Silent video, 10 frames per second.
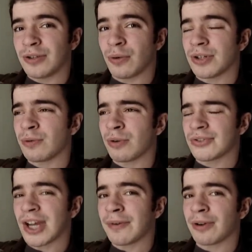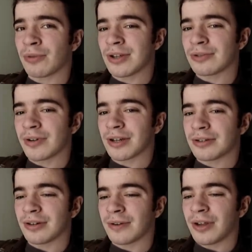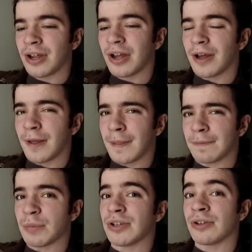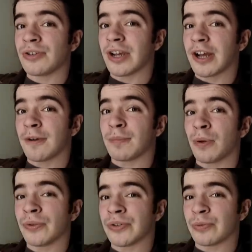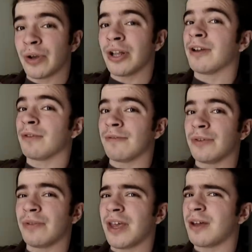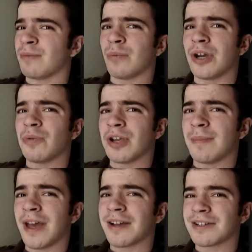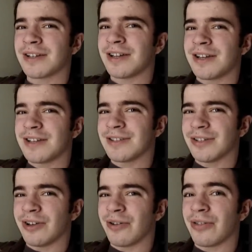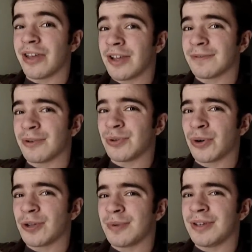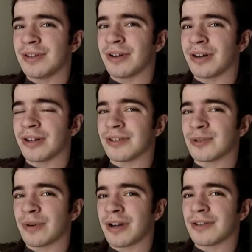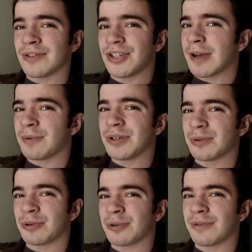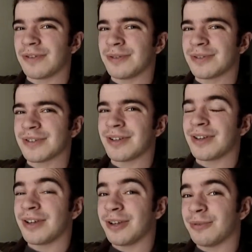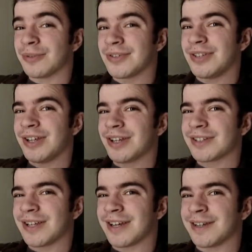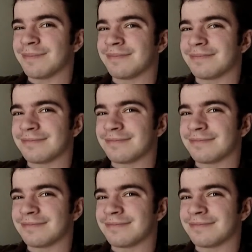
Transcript: Kyoshi Kurosawa, great director. Um, make sure you check out Pulse as well. I've reviewed that way, way back. So thanks for joining me on Swan's Japanese Horror Reviews. We'll see you next time.